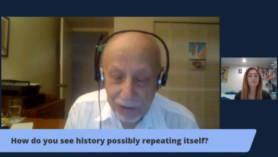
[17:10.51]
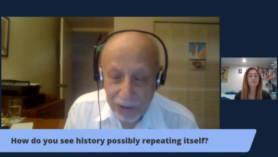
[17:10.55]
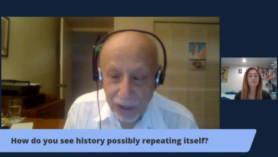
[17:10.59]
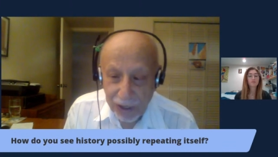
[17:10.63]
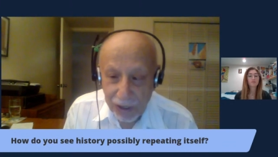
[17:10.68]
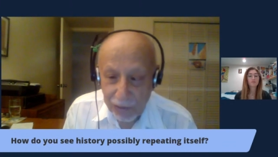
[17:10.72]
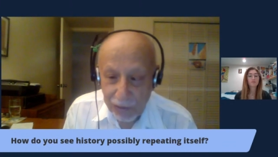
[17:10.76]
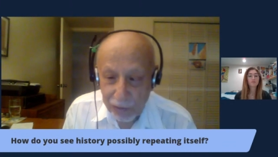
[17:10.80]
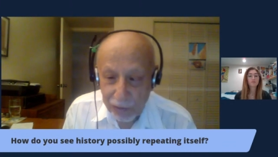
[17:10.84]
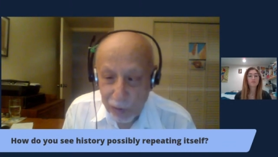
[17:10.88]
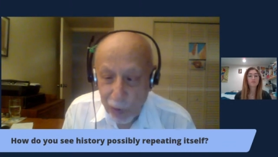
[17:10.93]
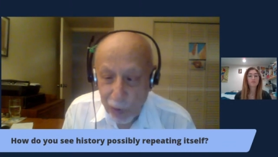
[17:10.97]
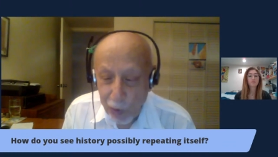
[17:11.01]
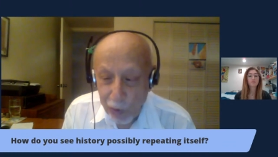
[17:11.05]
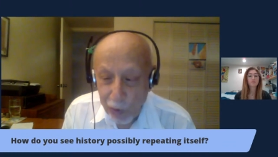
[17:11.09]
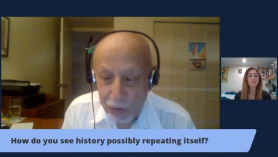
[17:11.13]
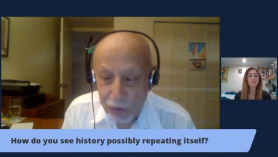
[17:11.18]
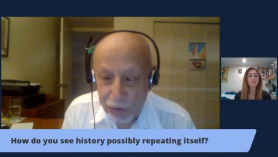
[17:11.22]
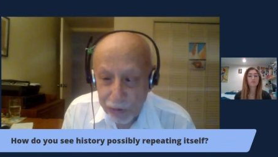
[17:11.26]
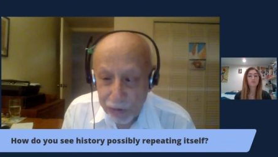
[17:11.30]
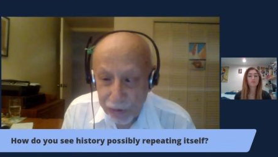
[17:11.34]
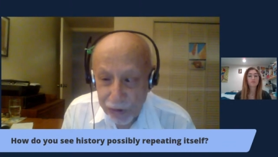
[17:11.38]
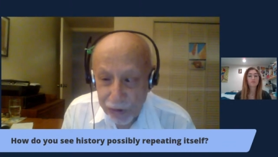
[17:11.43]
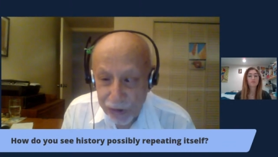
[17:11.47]
I'm going
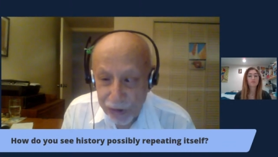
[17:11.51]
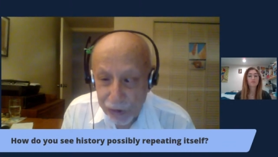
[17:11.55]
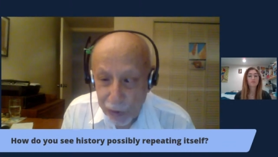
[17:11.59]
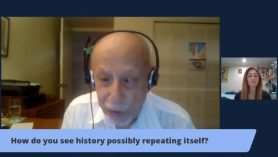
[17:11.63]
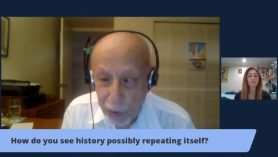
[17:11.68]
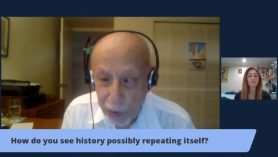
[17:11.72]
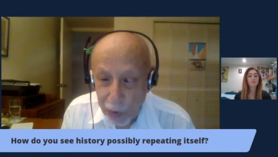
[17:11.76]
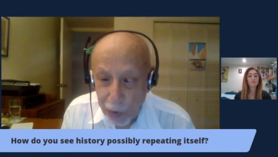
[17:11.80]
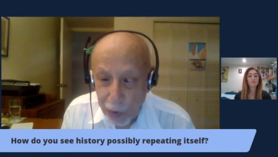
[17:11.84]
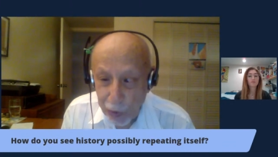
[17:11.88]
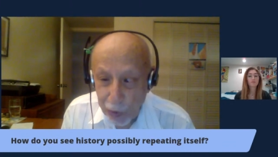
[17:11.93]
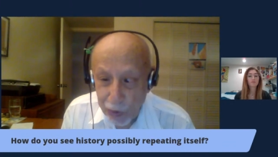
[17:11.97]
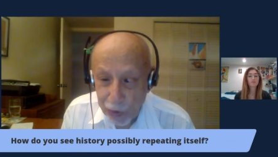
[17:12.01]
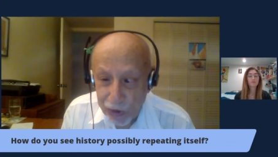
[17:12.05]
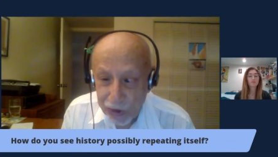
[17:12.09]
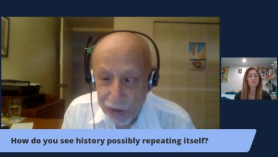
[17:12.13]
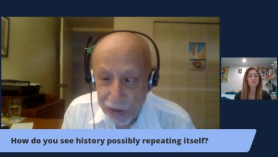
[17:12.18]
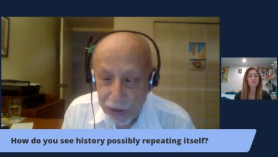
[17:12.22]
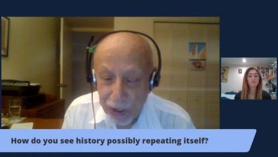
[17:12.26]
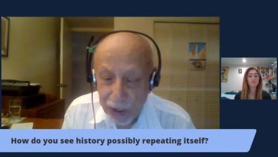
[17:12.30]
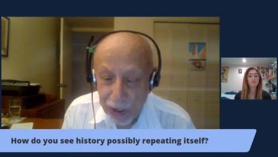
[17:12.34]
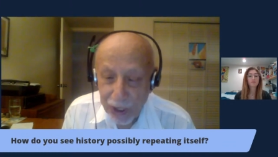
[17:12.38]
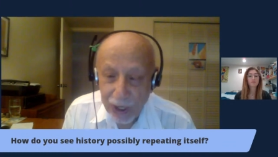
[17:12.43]
to schools